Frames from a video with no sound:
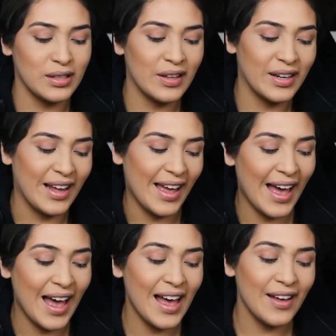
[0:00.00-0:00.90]
now that I
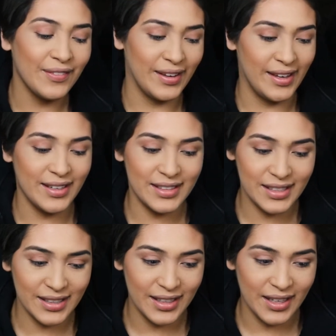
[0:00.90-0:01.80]
have
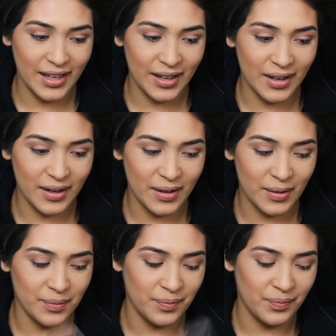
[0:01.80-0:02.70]
it, um,